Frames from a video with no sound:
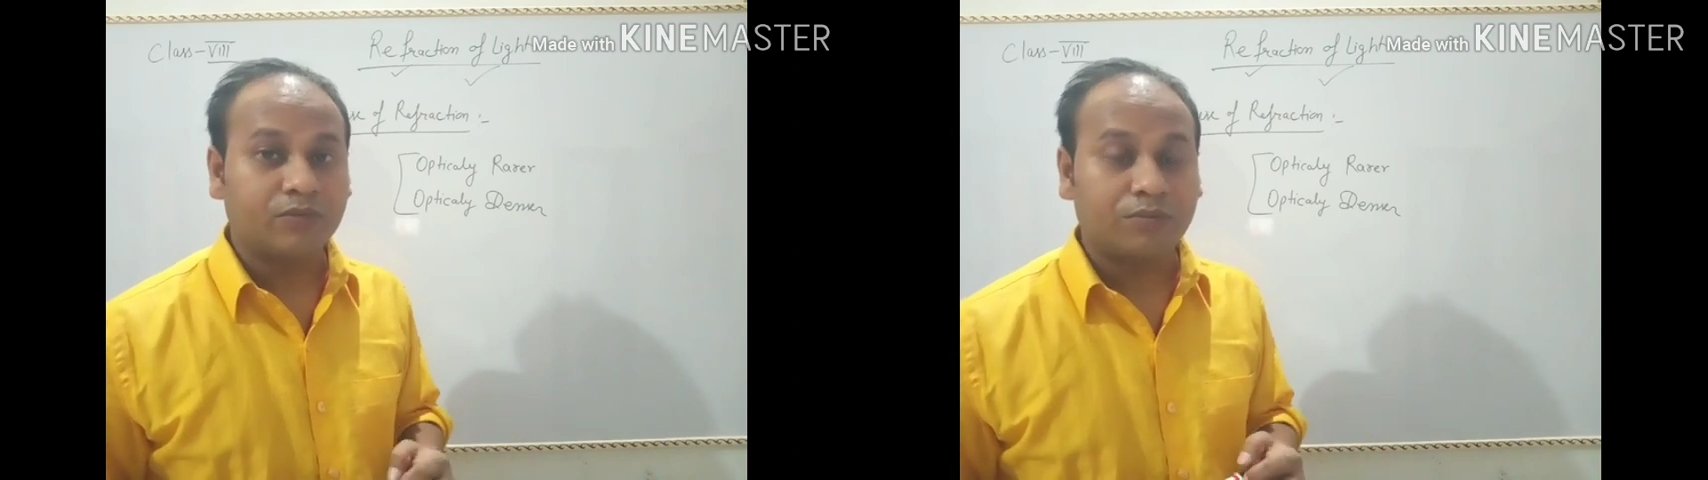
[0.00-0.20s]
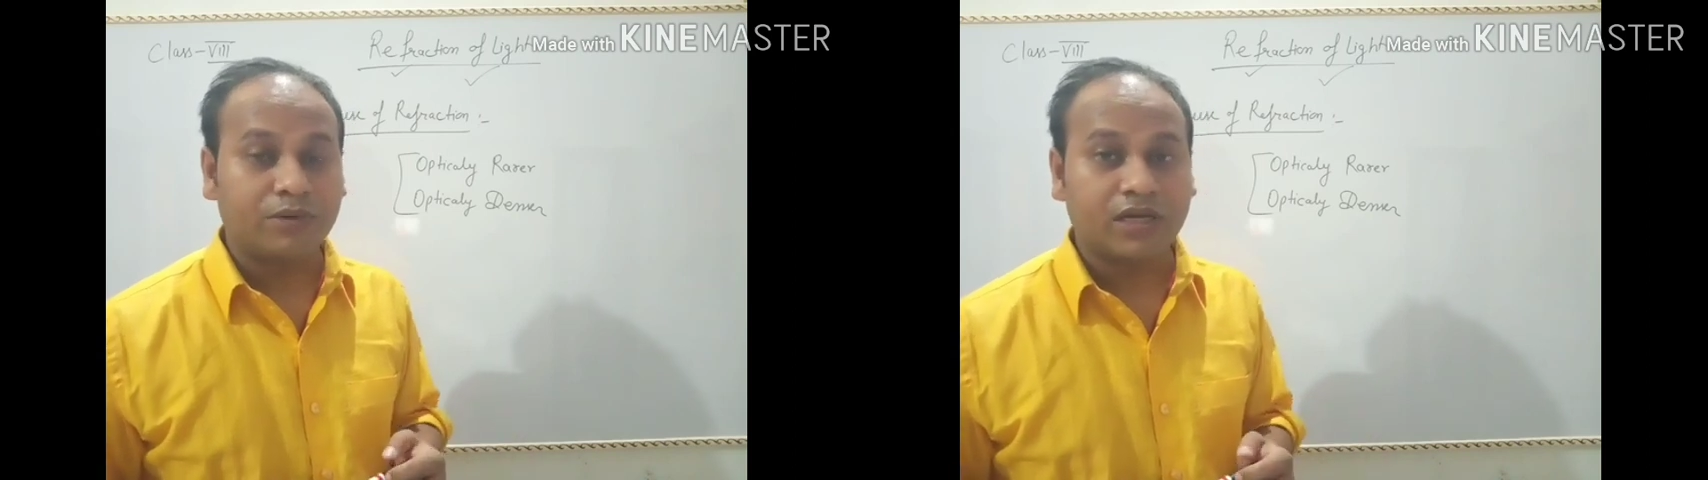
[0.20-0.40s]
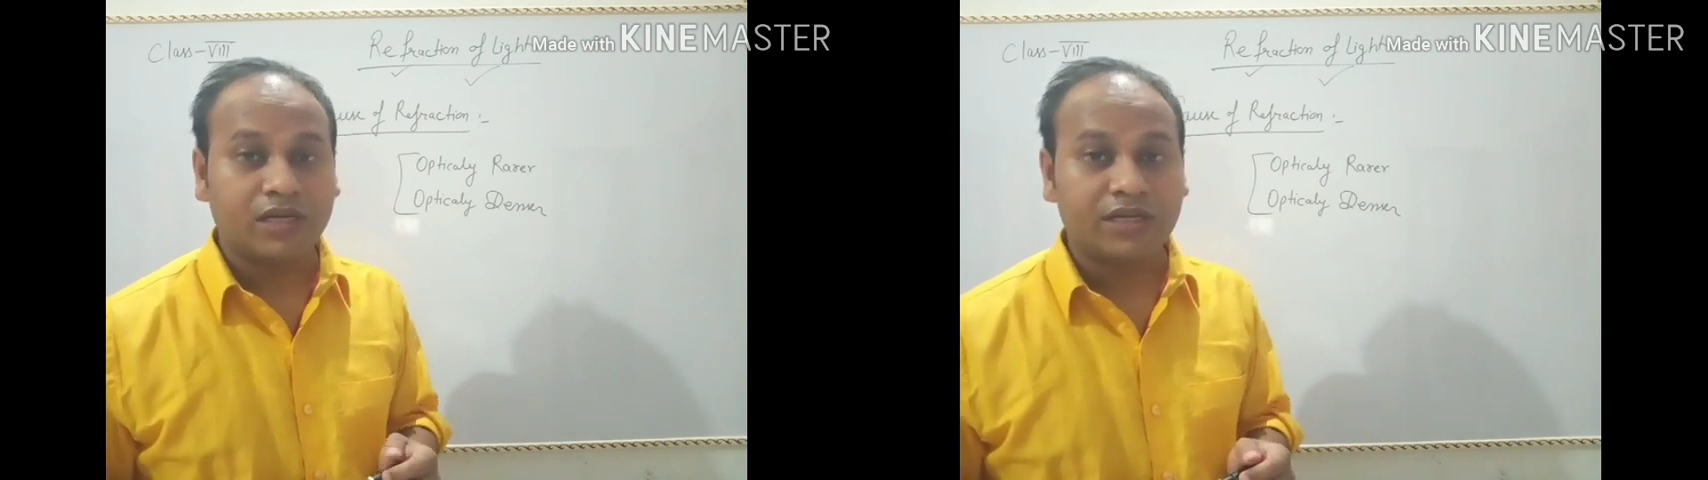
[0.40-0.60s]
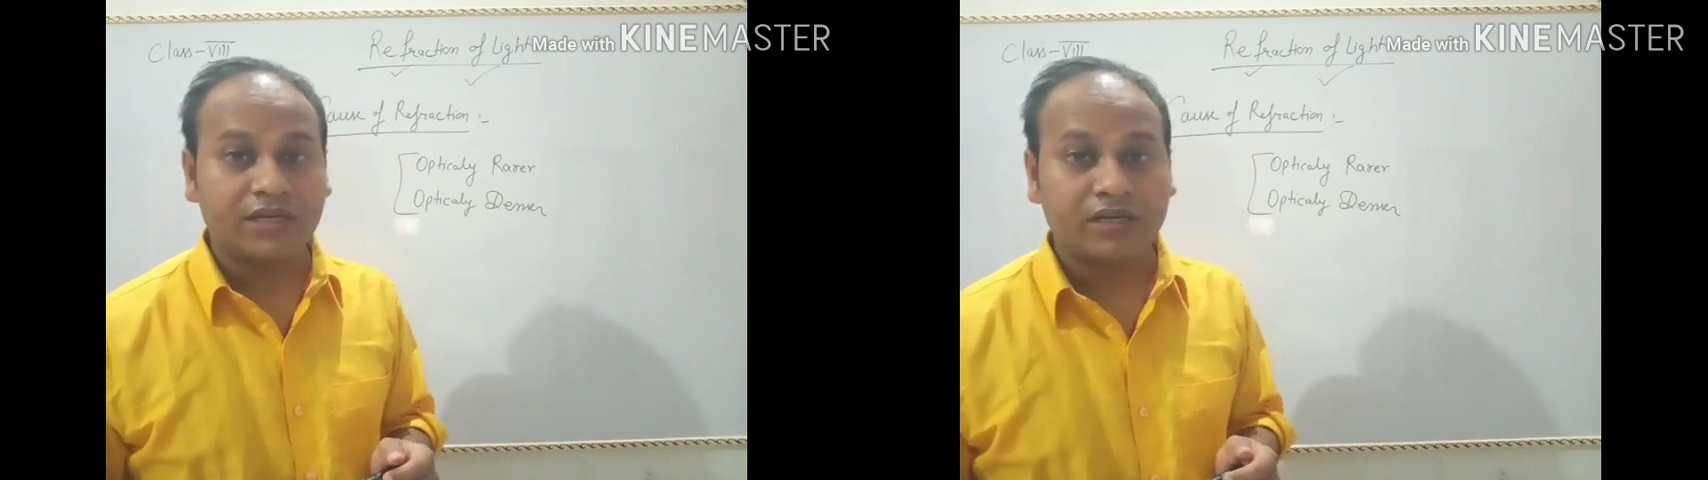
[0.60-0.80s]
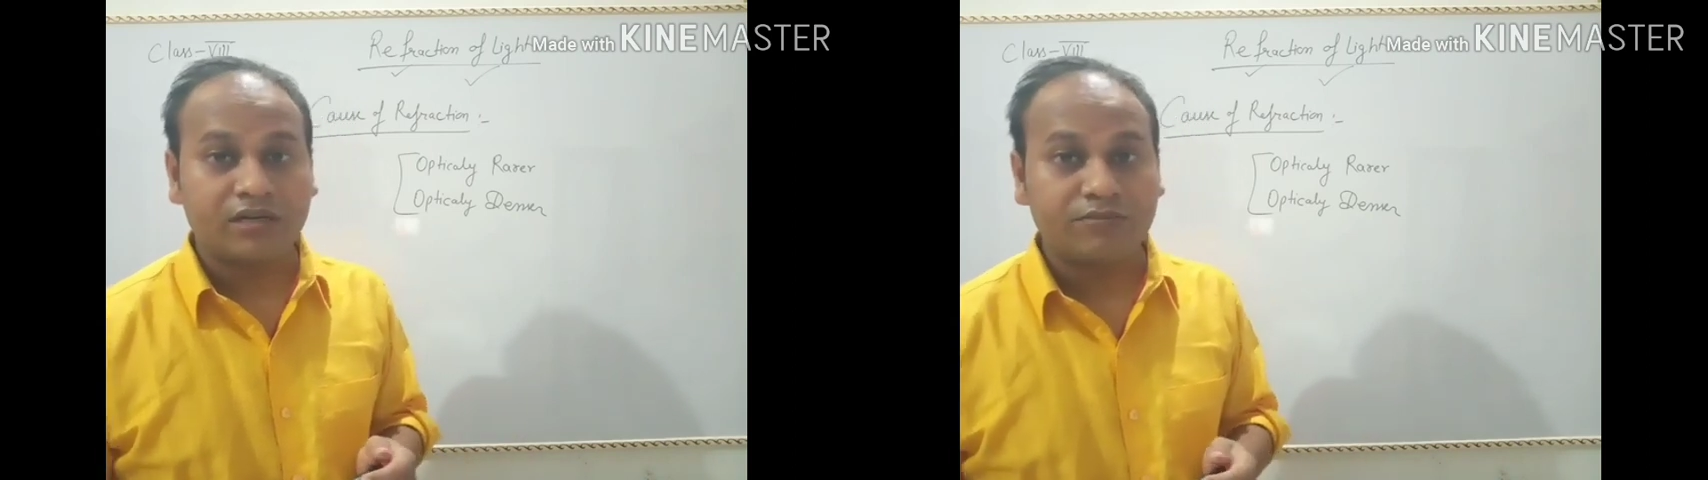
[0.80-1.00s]
Optically
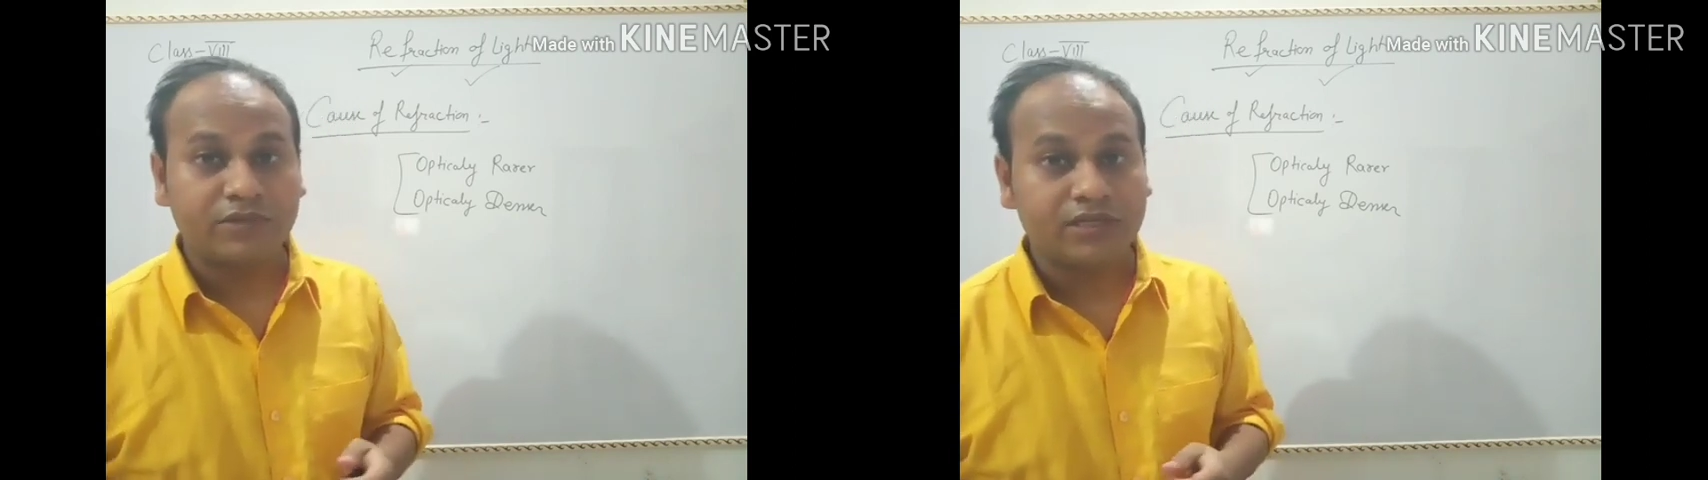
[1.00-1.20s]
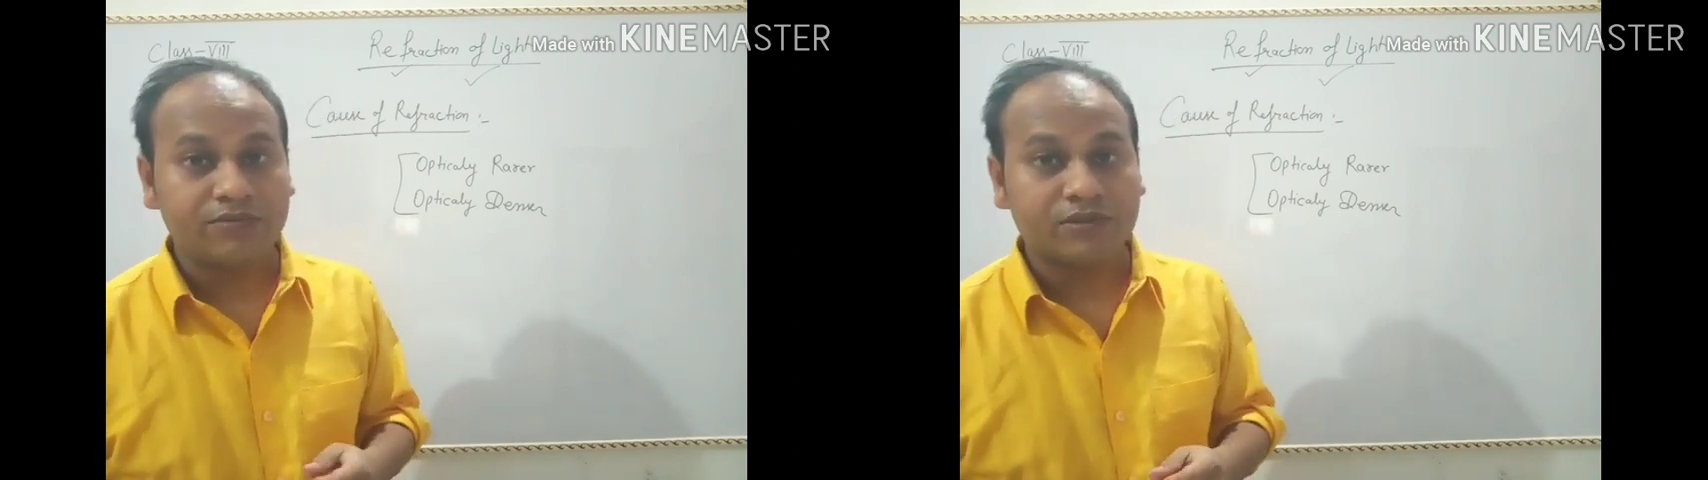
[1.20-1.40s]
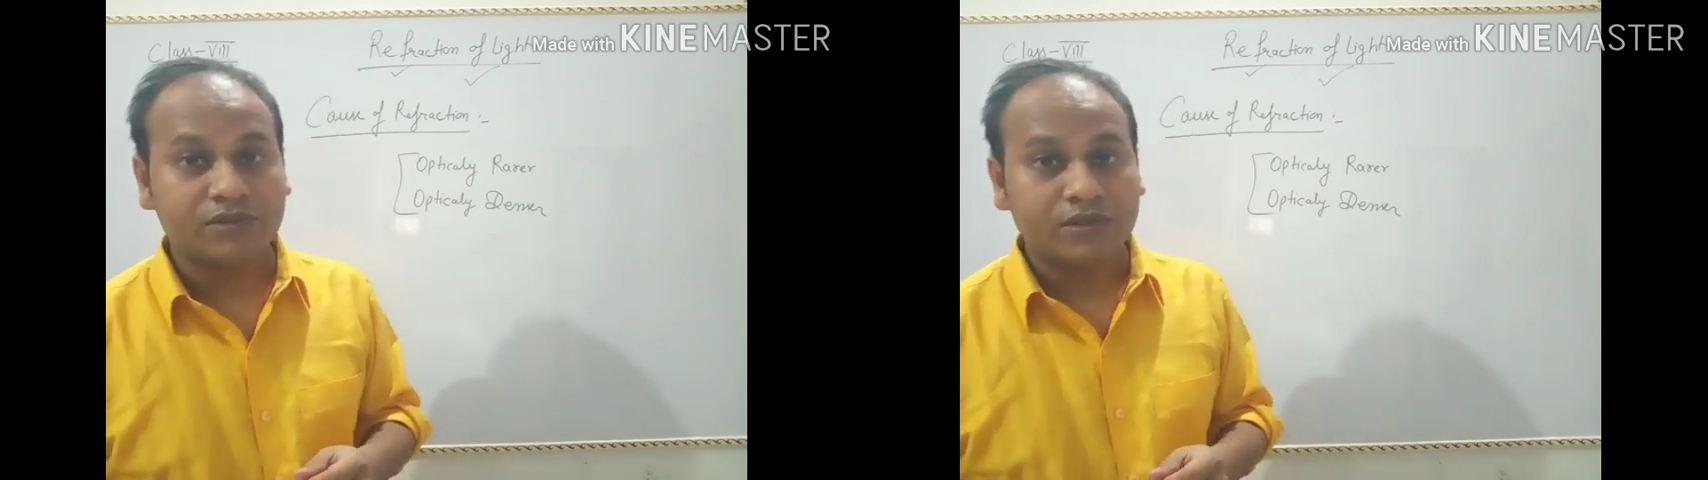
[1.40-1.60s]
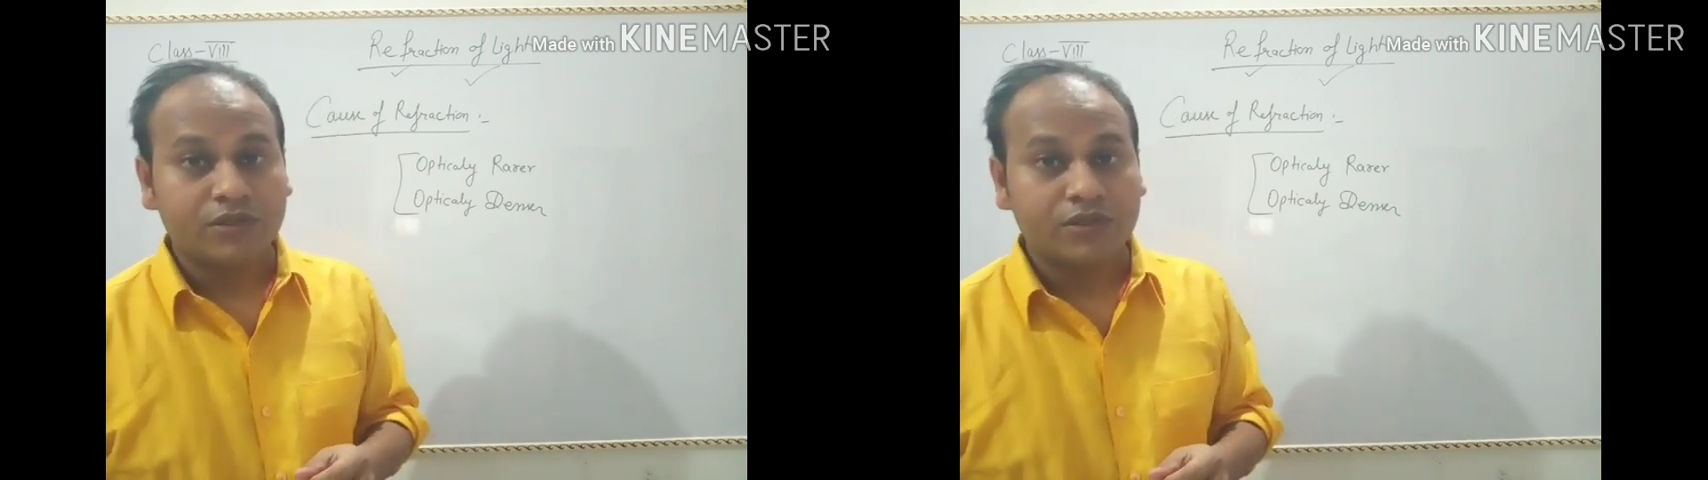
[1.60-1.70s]
rarer mediums